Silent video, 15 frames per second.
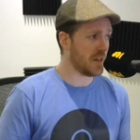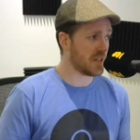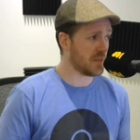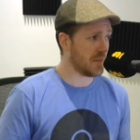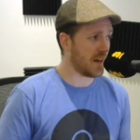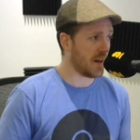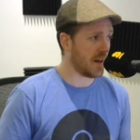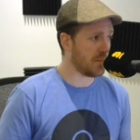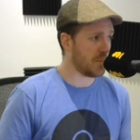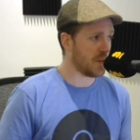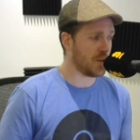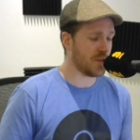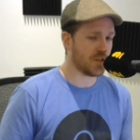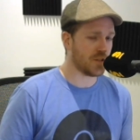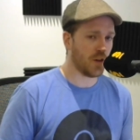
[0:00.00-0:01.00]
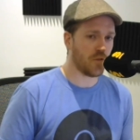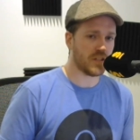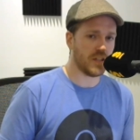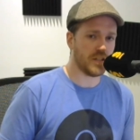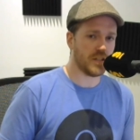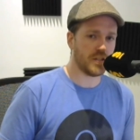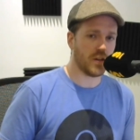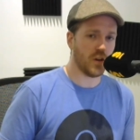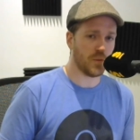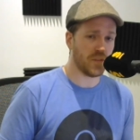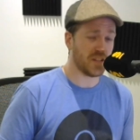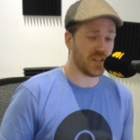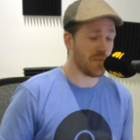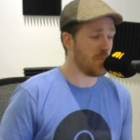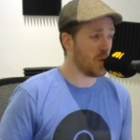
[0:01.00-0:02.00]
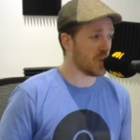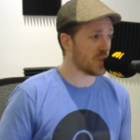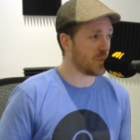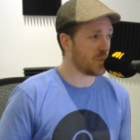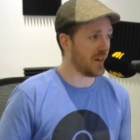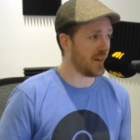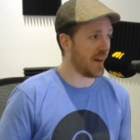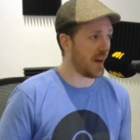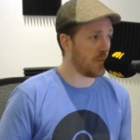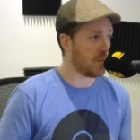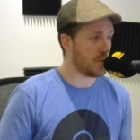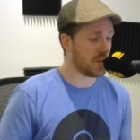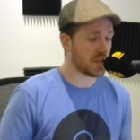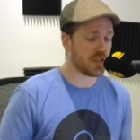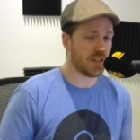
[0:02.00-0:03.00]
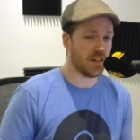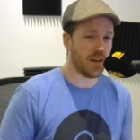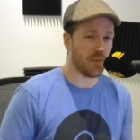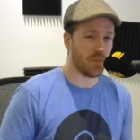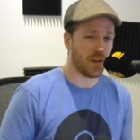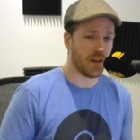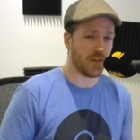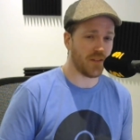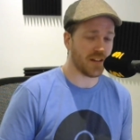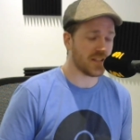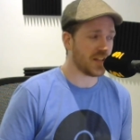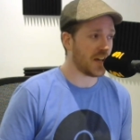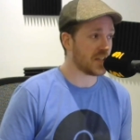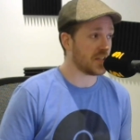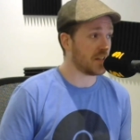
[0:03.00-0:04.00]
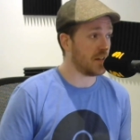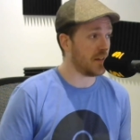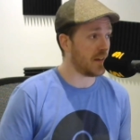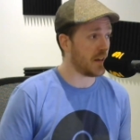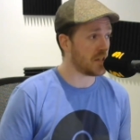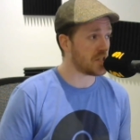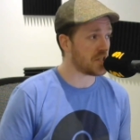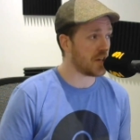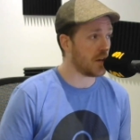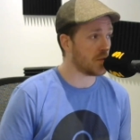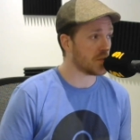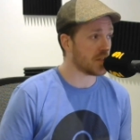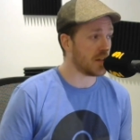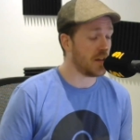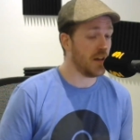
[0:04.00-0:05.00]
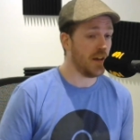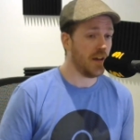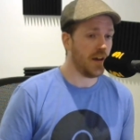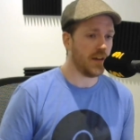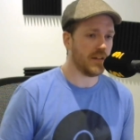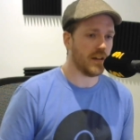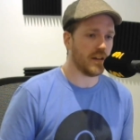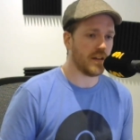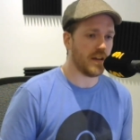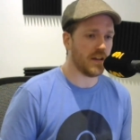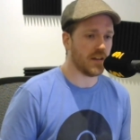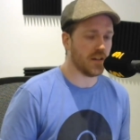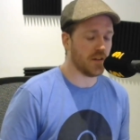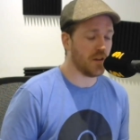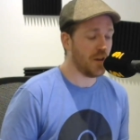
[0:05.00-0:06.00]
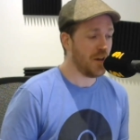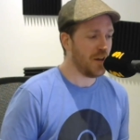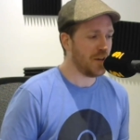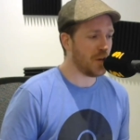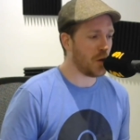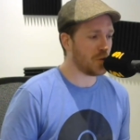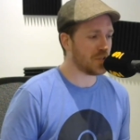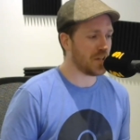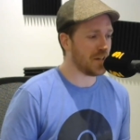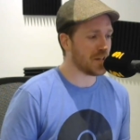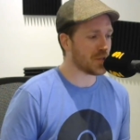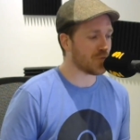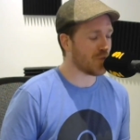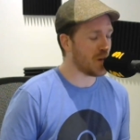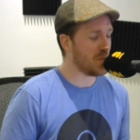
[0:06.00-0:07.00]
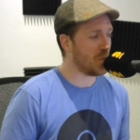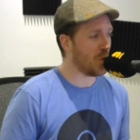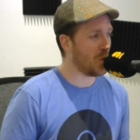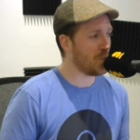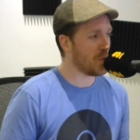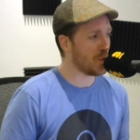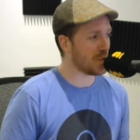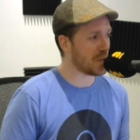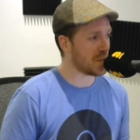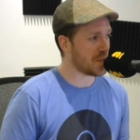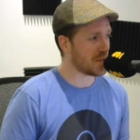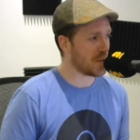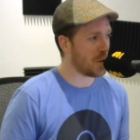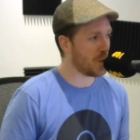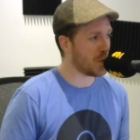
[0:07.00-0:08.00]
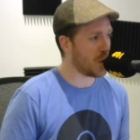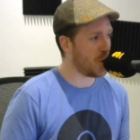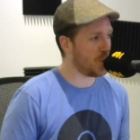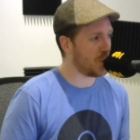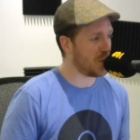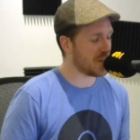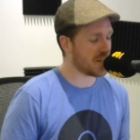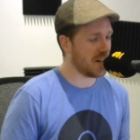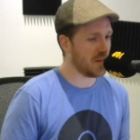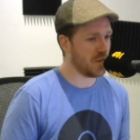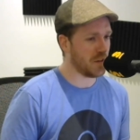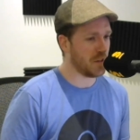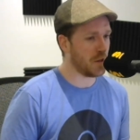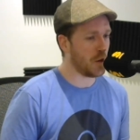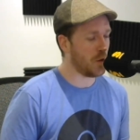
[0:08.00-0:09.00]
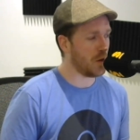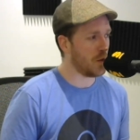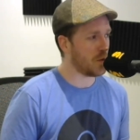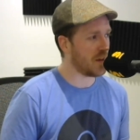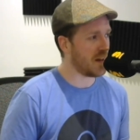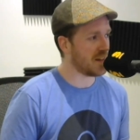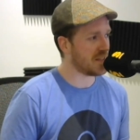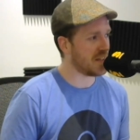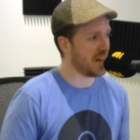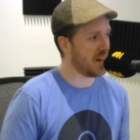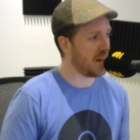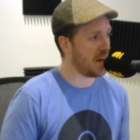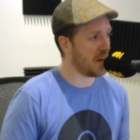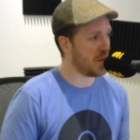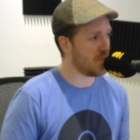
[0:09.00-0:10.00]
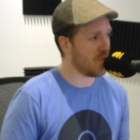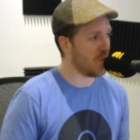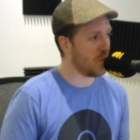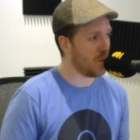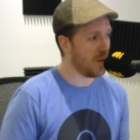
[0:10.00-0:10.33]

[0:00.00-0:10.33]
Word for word: Milan because obviously Tottenham it's a must-win game. We've just seen them play fantastically against Chelsea in the league, and you know see this reborn Musa Sissoko do this kind of N'Golo Kante light role,